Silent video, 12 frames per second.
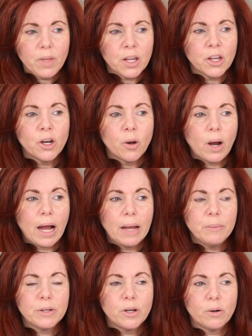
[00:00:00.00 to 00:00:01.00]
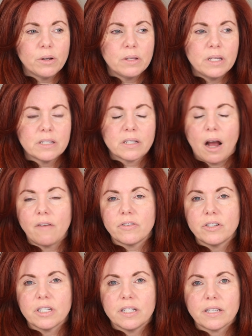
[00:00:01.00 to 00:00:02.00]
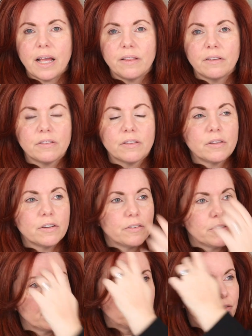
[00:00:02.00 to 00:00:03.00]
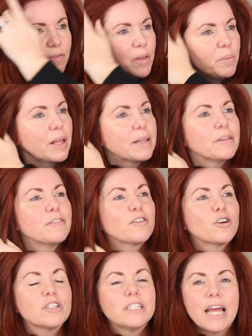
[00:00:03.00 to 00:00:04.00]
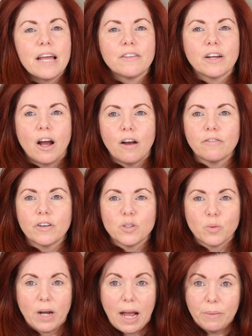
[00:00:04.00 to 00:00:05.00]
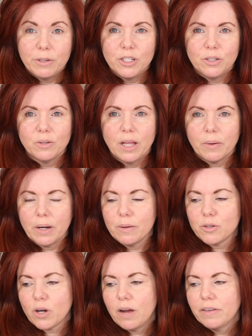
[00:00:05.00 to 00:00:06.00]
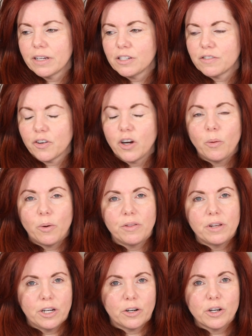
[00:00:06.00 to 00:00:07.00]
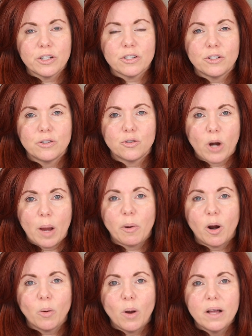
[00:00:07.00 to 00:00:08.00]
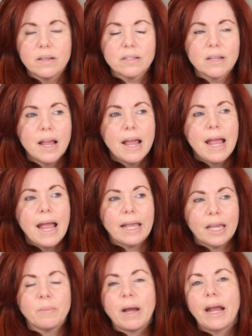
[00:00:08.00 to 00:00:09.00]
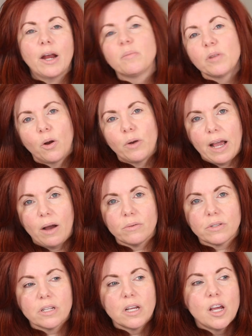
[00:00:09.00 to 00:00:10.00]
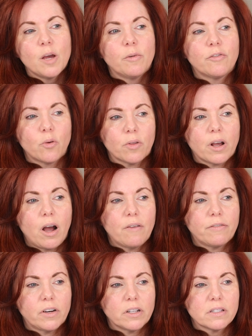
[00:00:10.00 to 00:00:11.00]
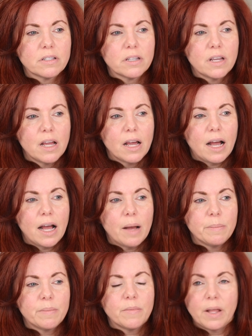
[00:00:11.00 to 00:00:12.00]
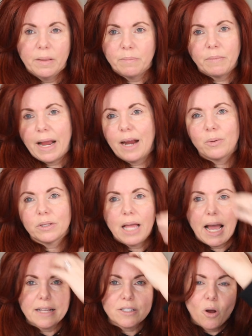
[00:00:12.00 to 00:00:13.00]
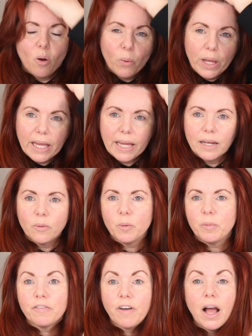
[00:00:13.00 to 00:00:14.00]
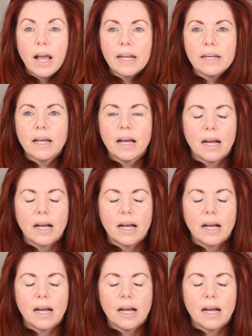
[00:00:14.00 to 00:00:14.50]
you know, I would go to these conferences, and the first day of the conference, what I would do, like when I was traveling, is figure out where the nearest dry bar was and get my hair blown out before the conference. And my hair would last all week and it would be fine.